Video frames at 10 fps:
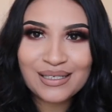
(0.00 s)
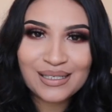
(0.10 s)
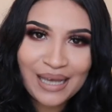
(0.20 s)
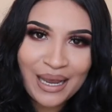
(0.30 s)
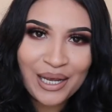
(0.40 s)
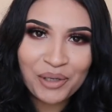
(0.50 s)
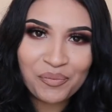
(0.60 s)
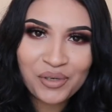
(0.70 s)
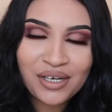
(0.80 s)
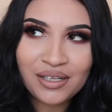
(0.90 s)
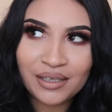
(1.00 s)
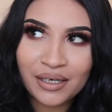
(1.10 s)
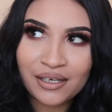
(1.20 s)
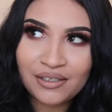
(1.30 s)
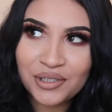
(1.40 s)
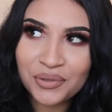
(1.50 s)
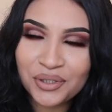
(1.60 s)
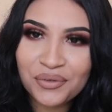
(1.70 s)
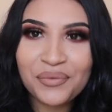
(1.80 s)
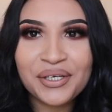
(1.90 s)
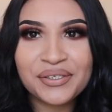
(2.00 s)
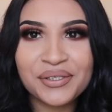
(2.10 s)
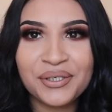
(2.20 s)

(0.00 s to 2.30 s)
scammed like 2 or 3 weeks